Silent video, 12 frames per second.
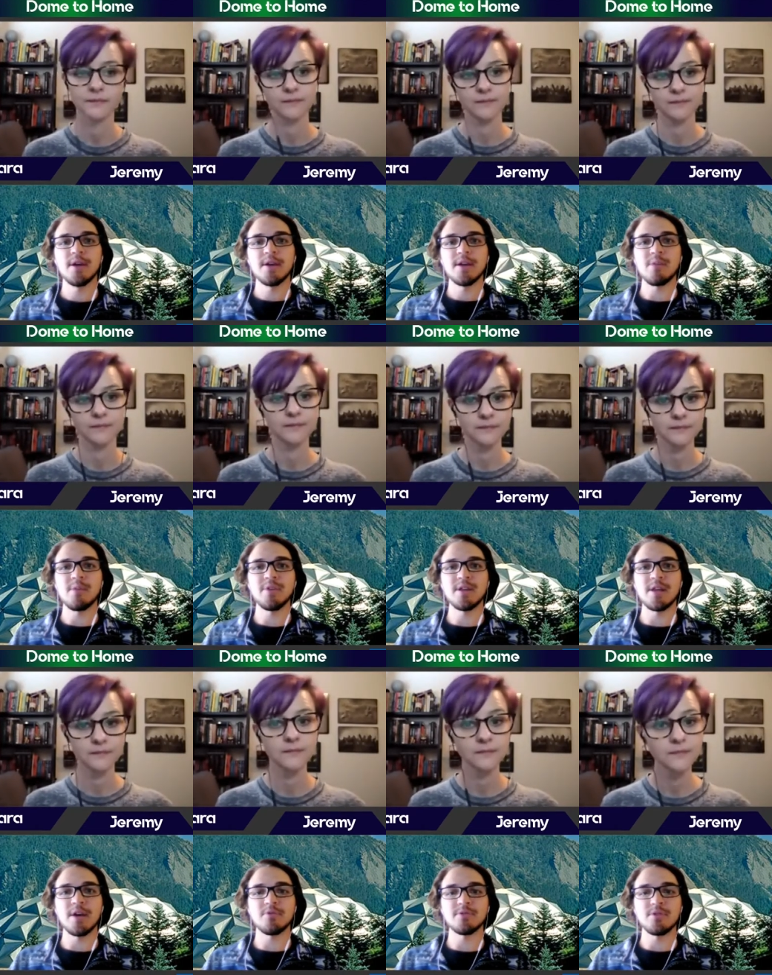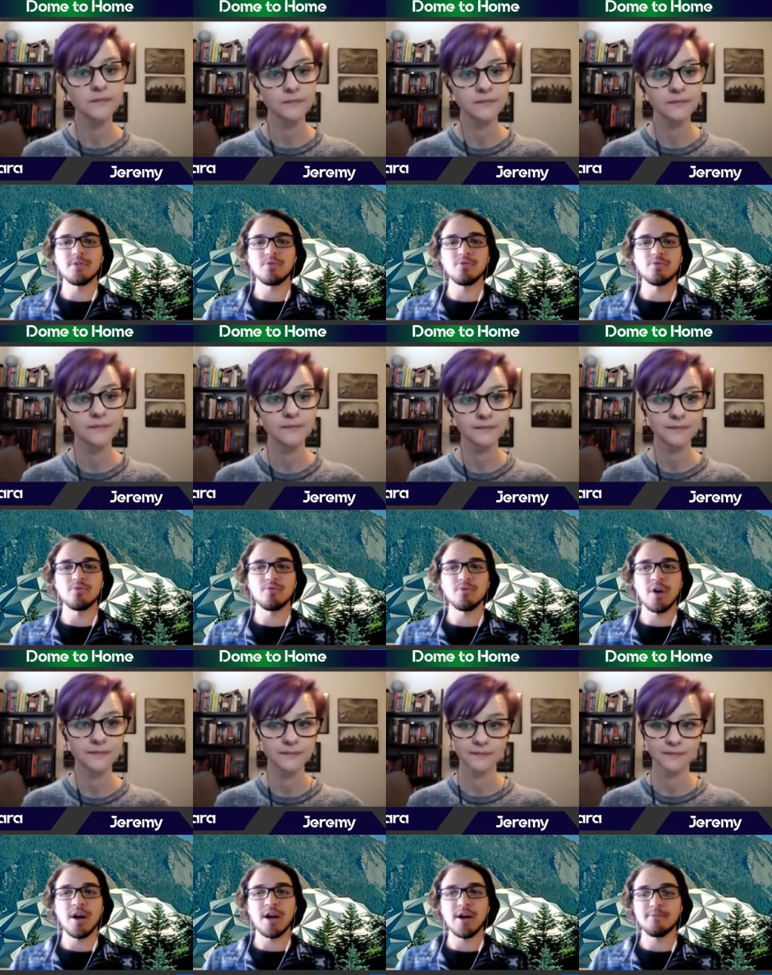Speaker 1: in being able to
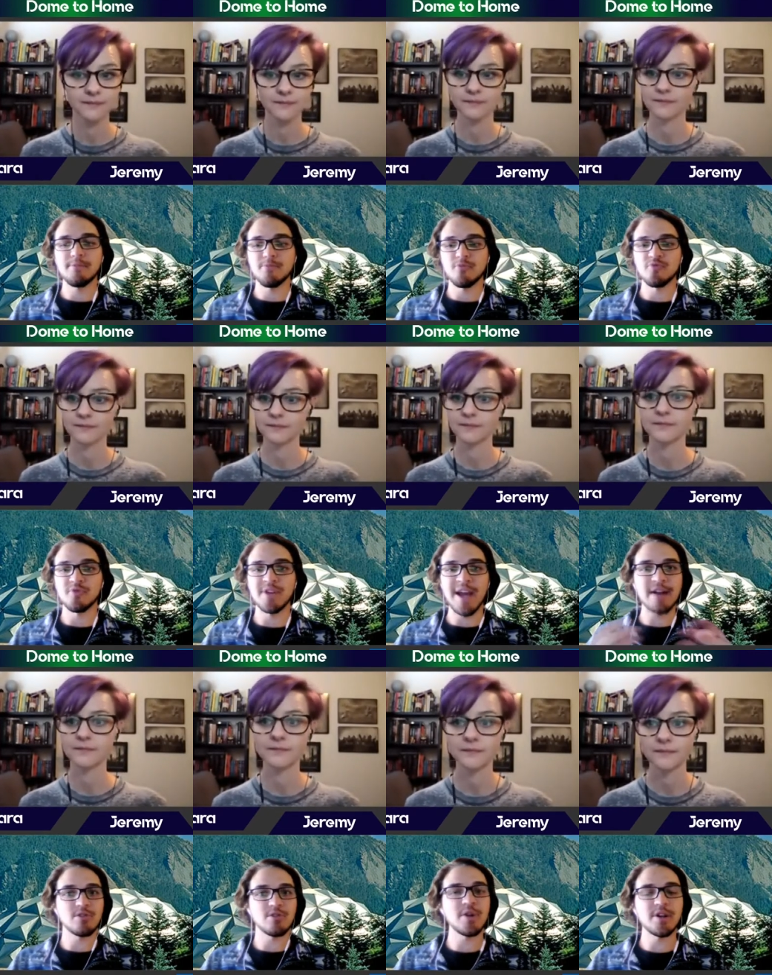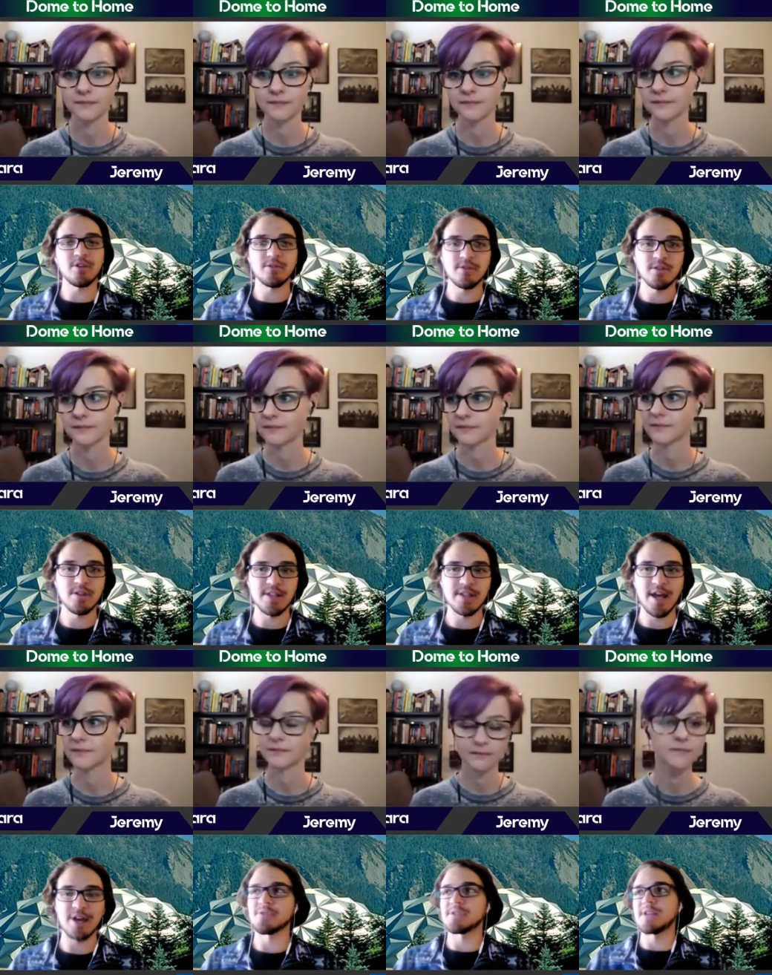uh, react quicker to these
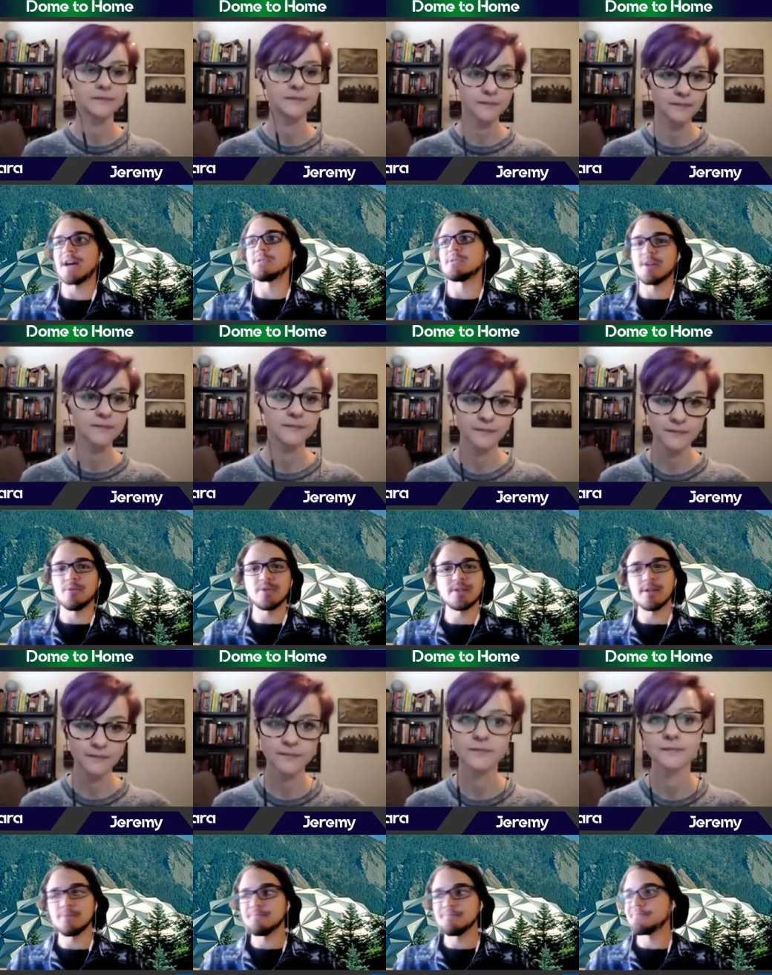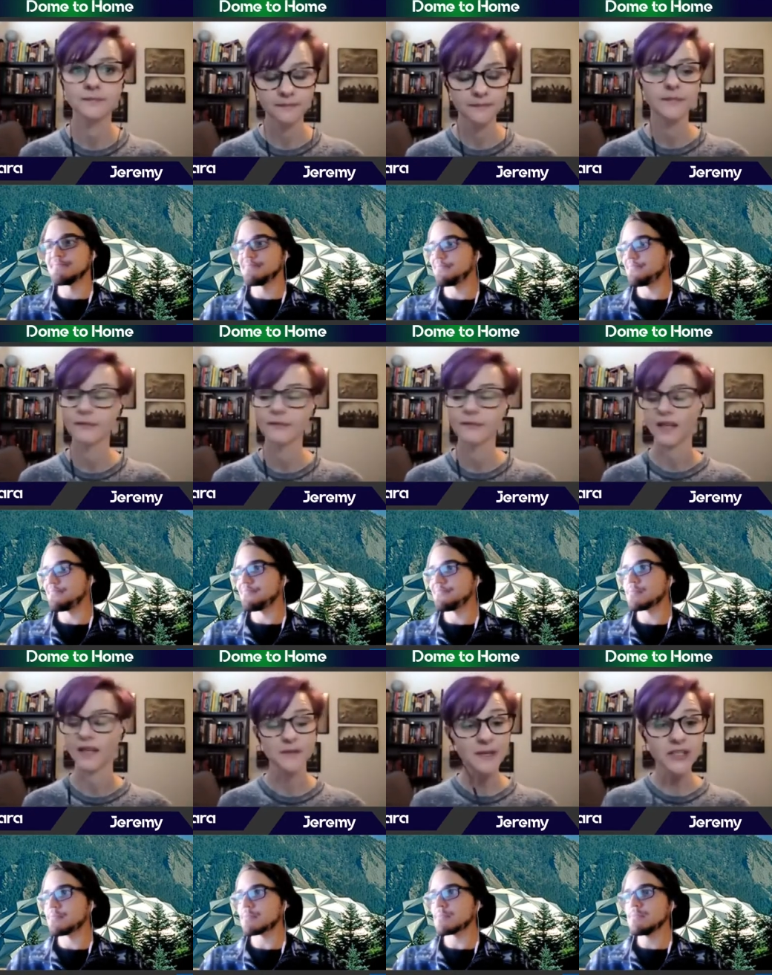natural disasters that we see
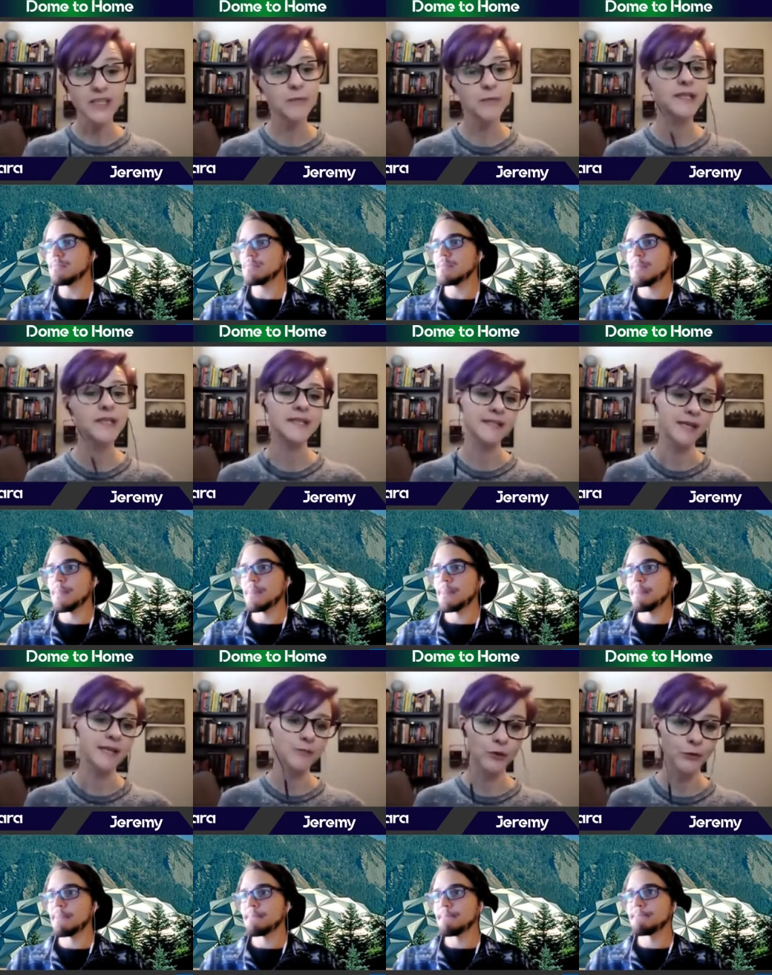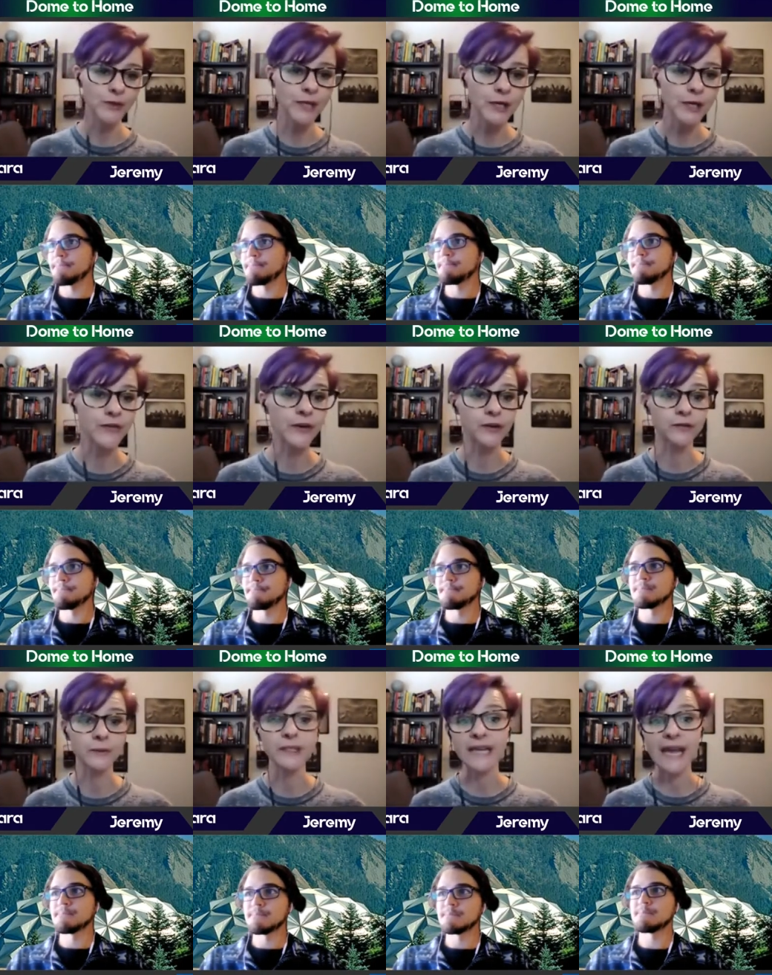
Speaker 2: especially in places like Puerto Rico that are
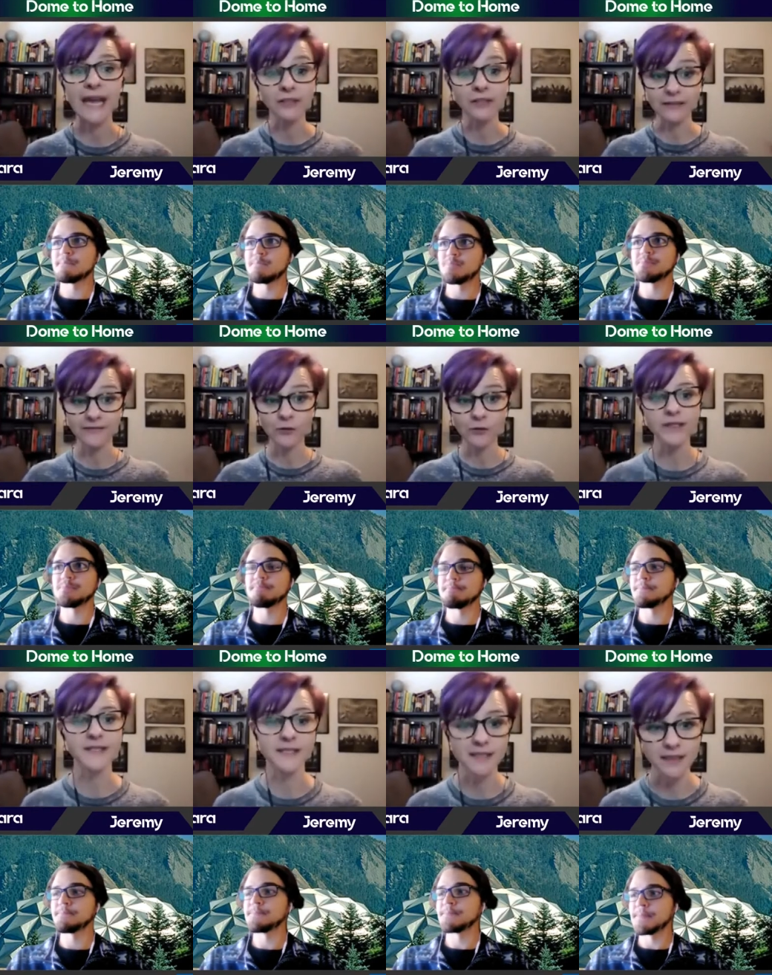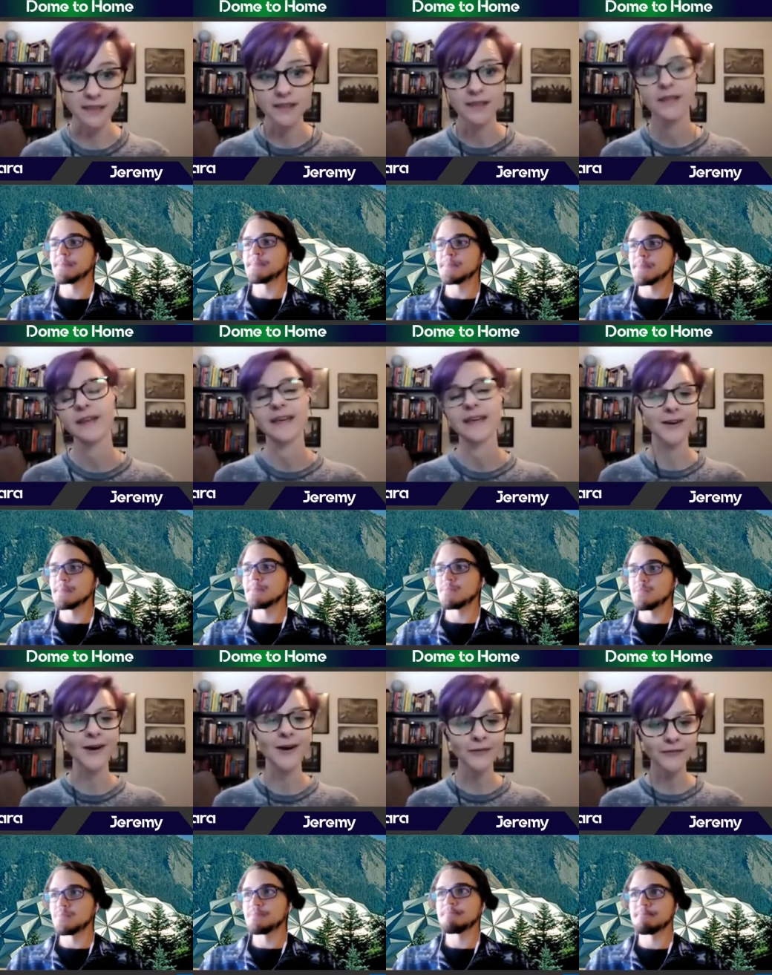really heavily forested. It's
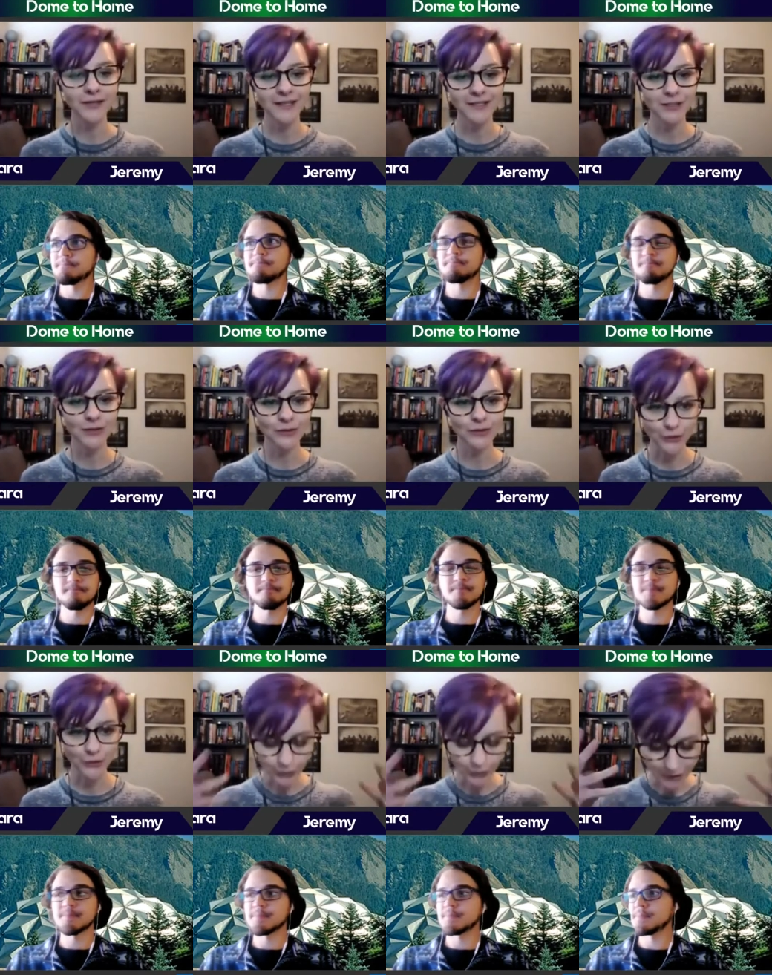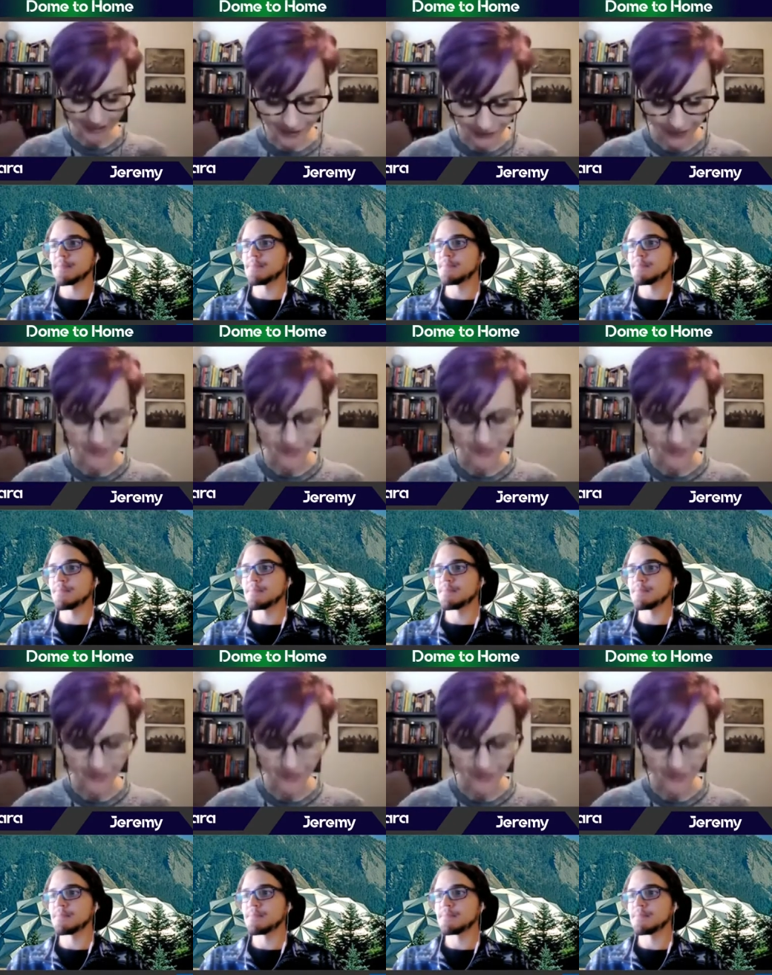hard for us to just look down on